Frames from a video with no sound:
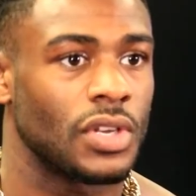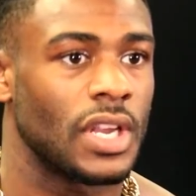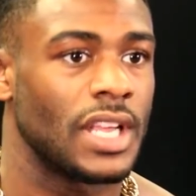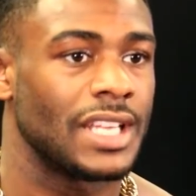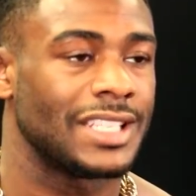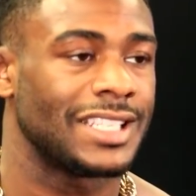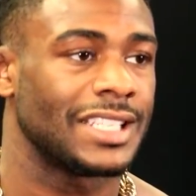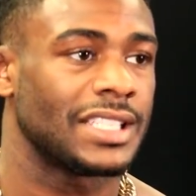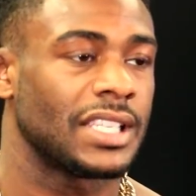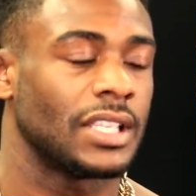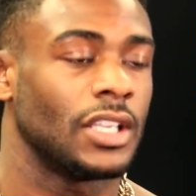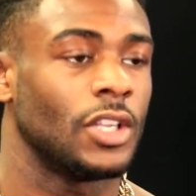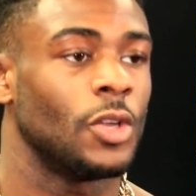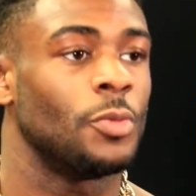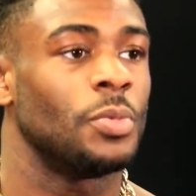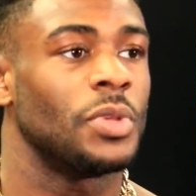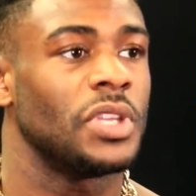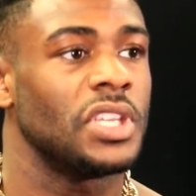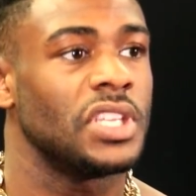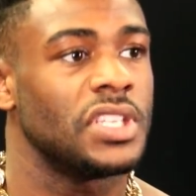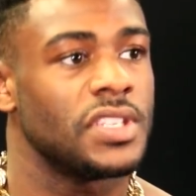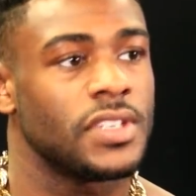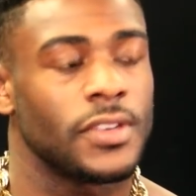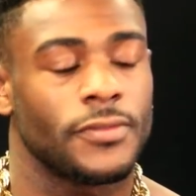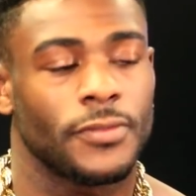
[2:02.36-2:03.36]
that it's just a little bit
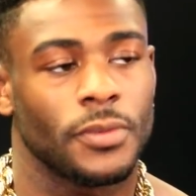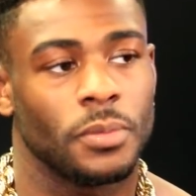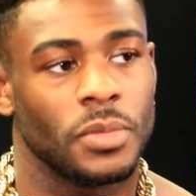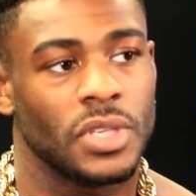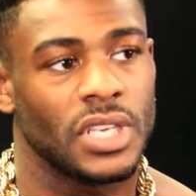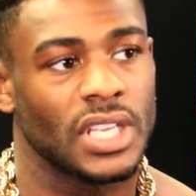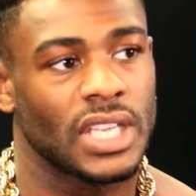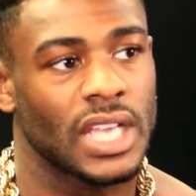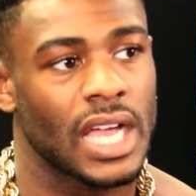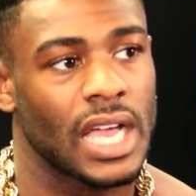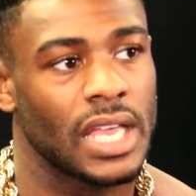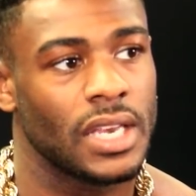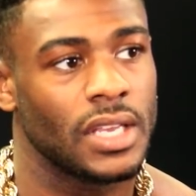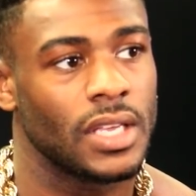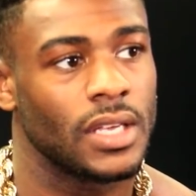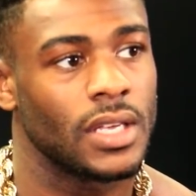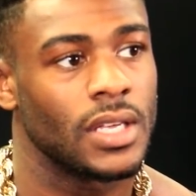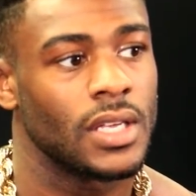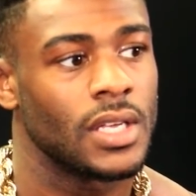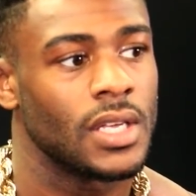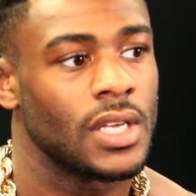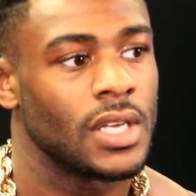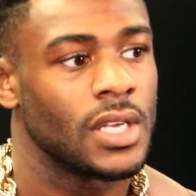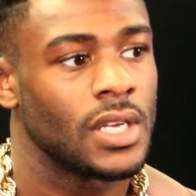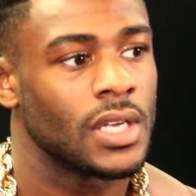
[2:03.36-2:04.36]
easier for me to kind
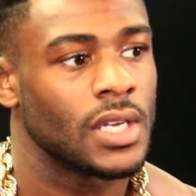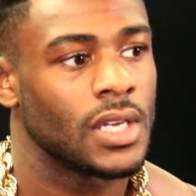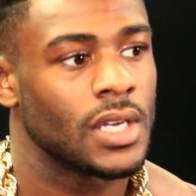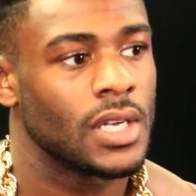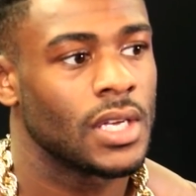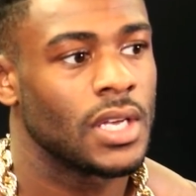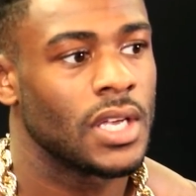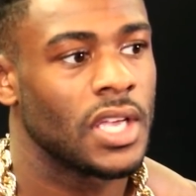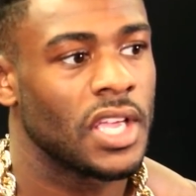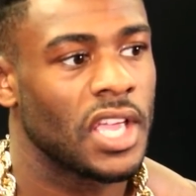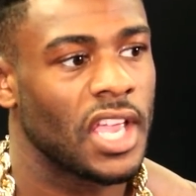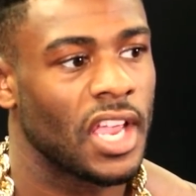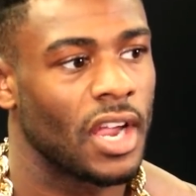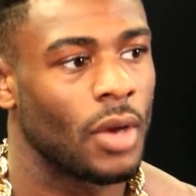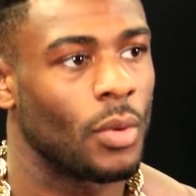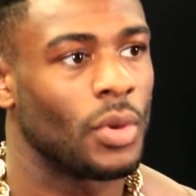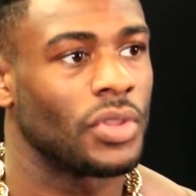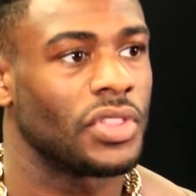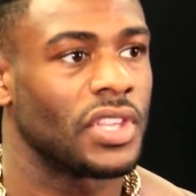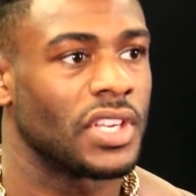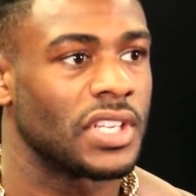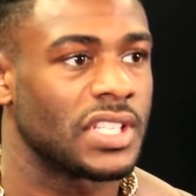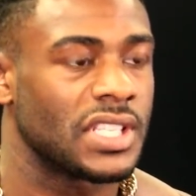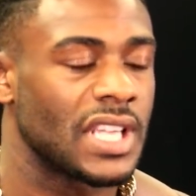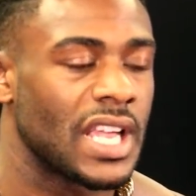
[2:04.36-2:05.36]
of hear
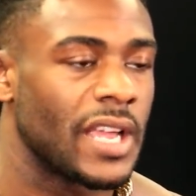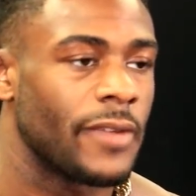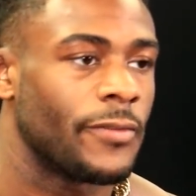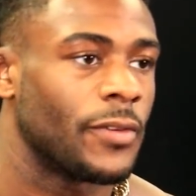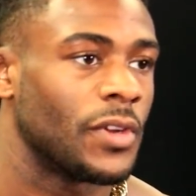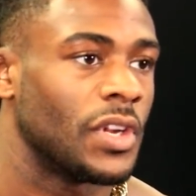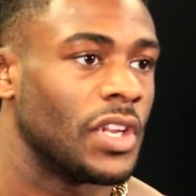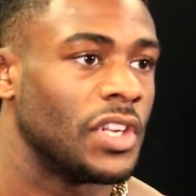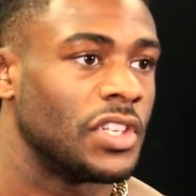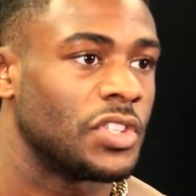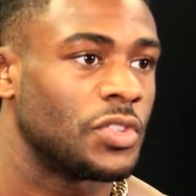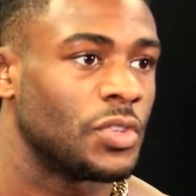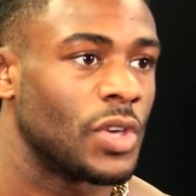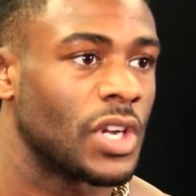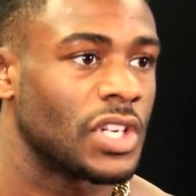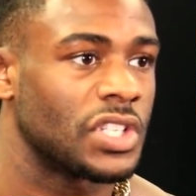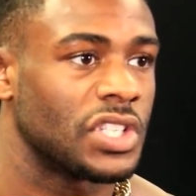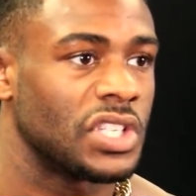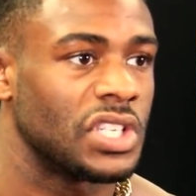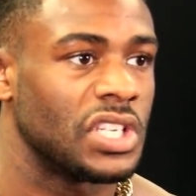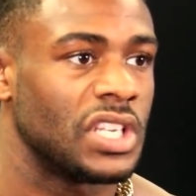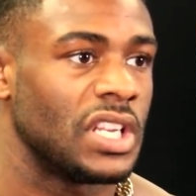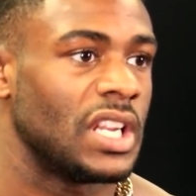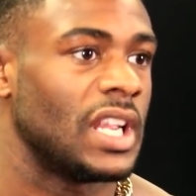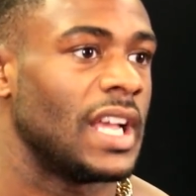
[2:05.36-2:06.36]
what they're saying for the
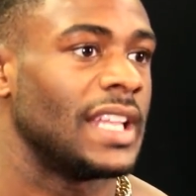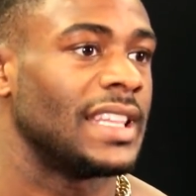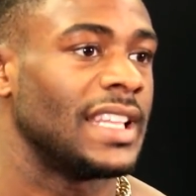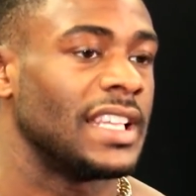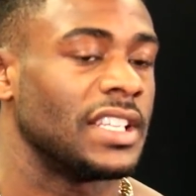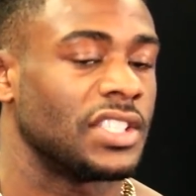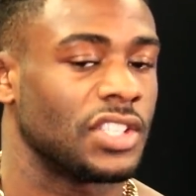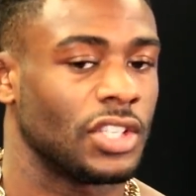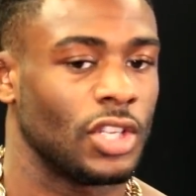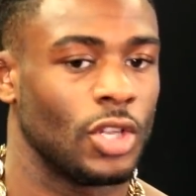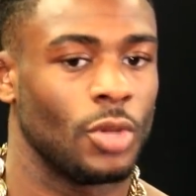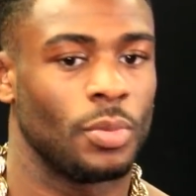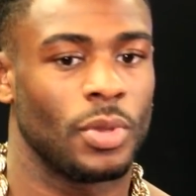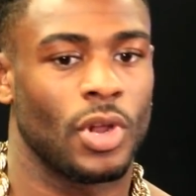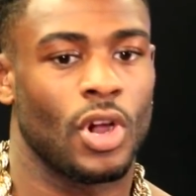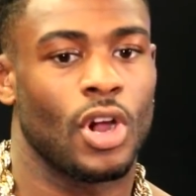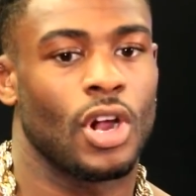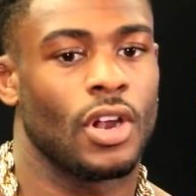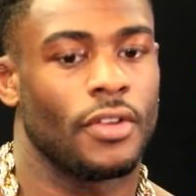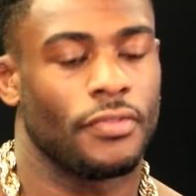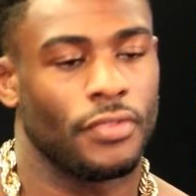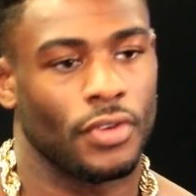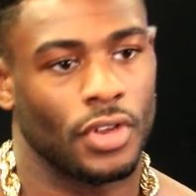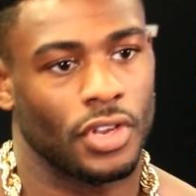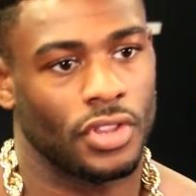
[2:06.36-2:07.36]
instruction. And I think it's a little bit
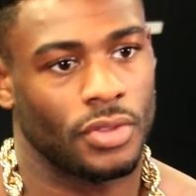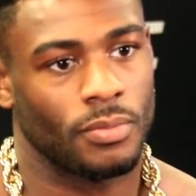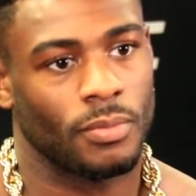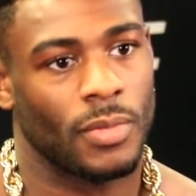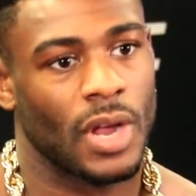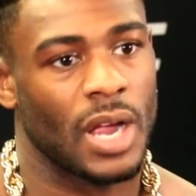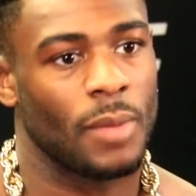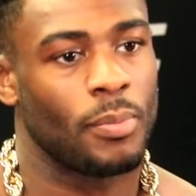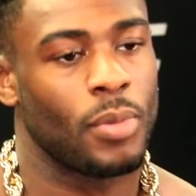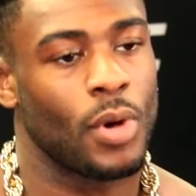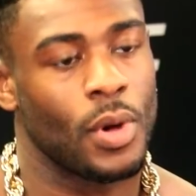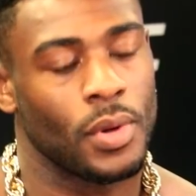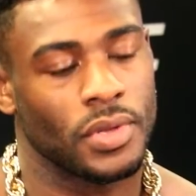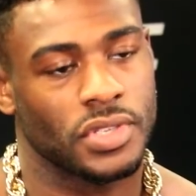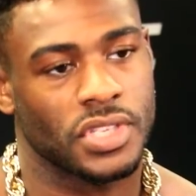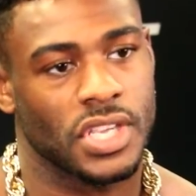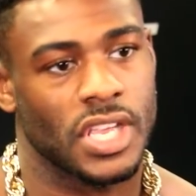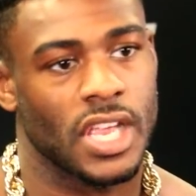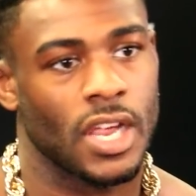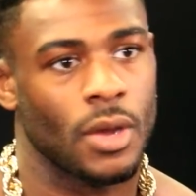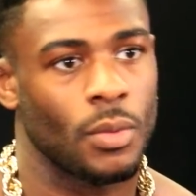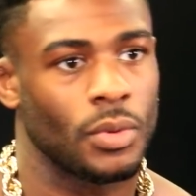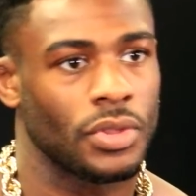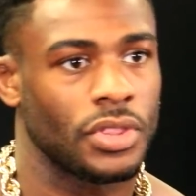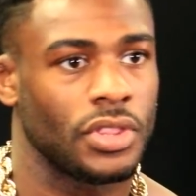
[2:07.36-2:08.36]
harder for my opponent to
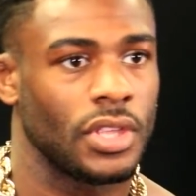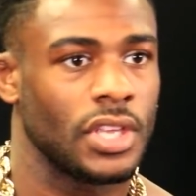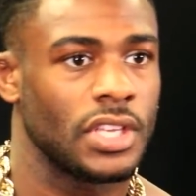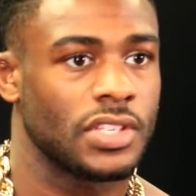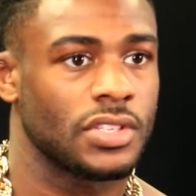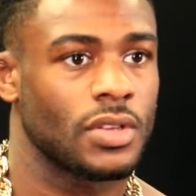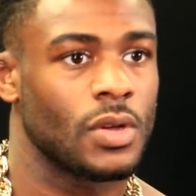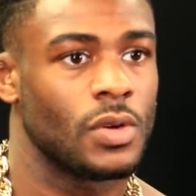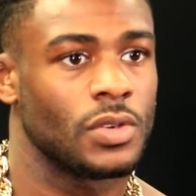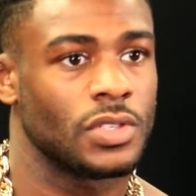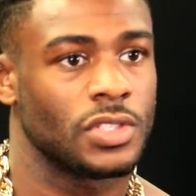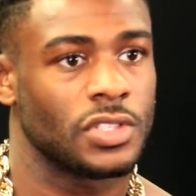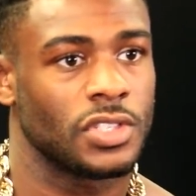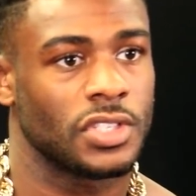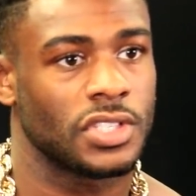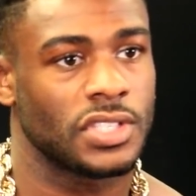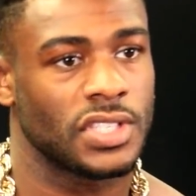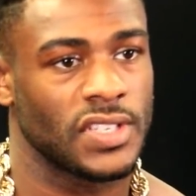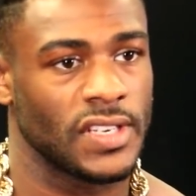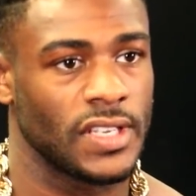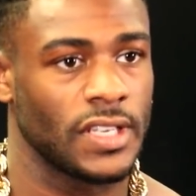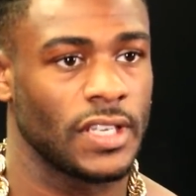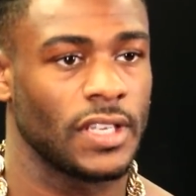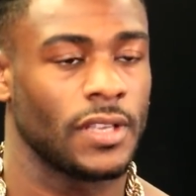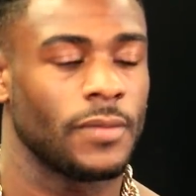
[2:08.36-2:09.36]
hear what his coaches are
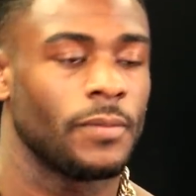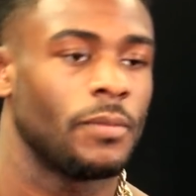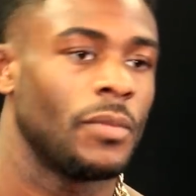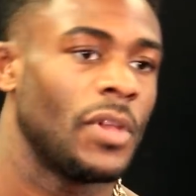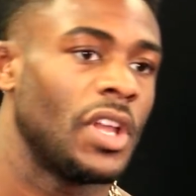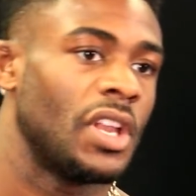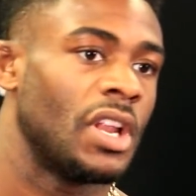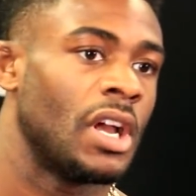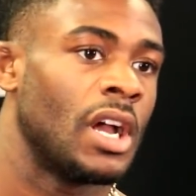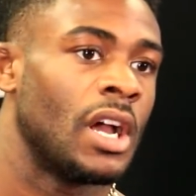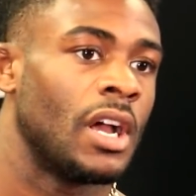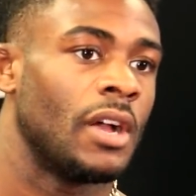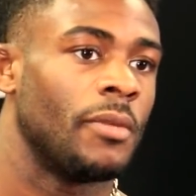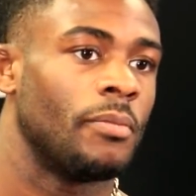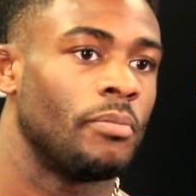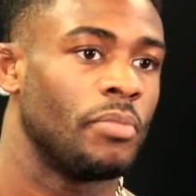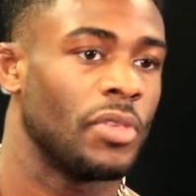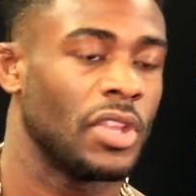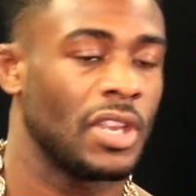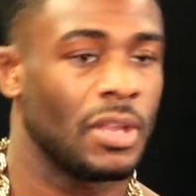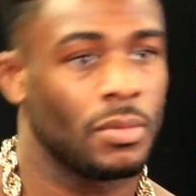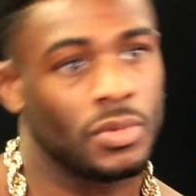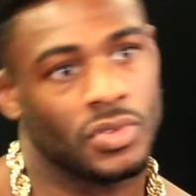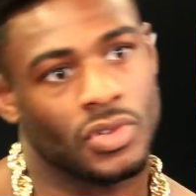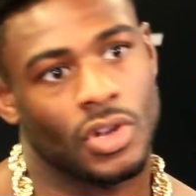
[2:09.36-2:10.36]
seeing and
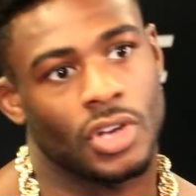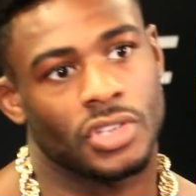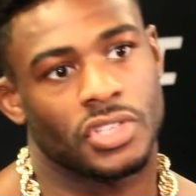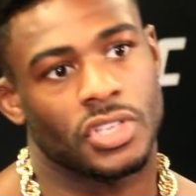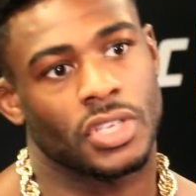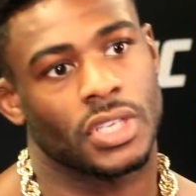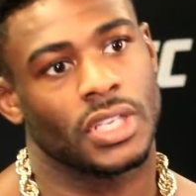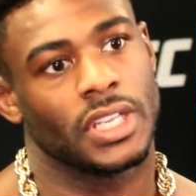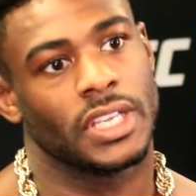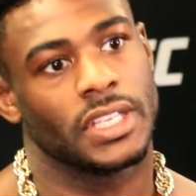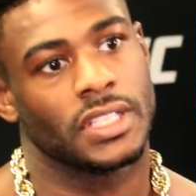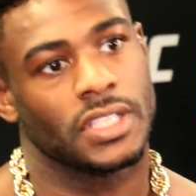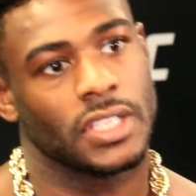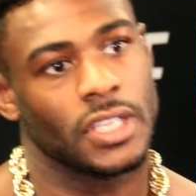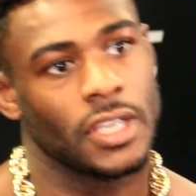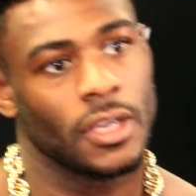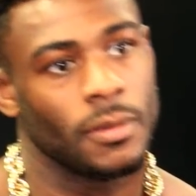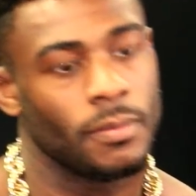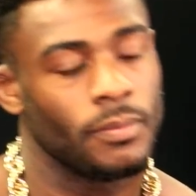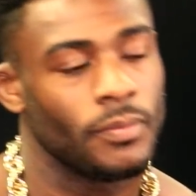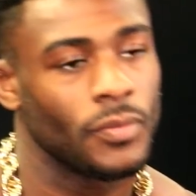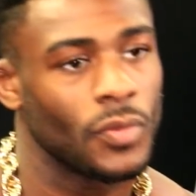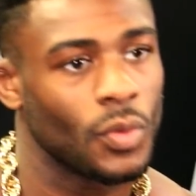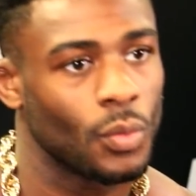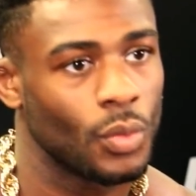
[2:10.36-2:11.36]
being able to articulate to
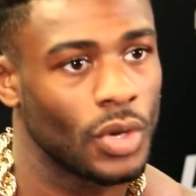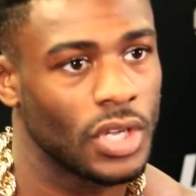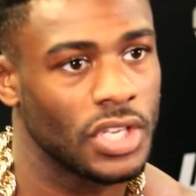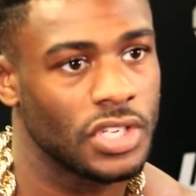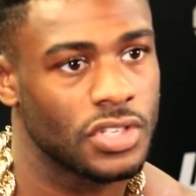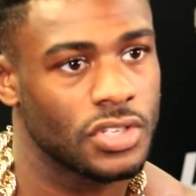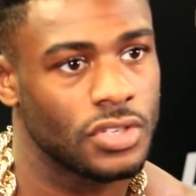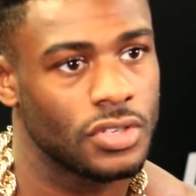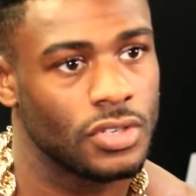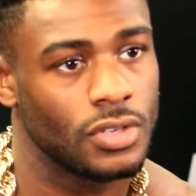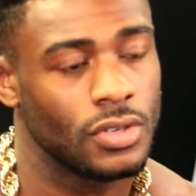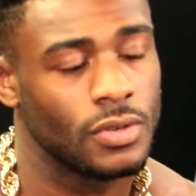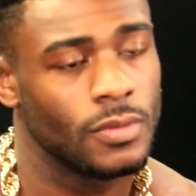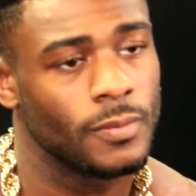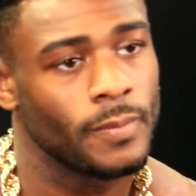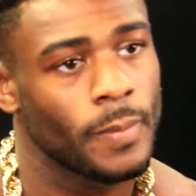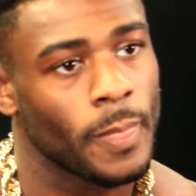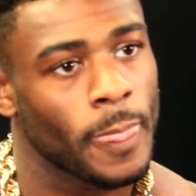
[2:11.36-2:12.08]
him what he should do.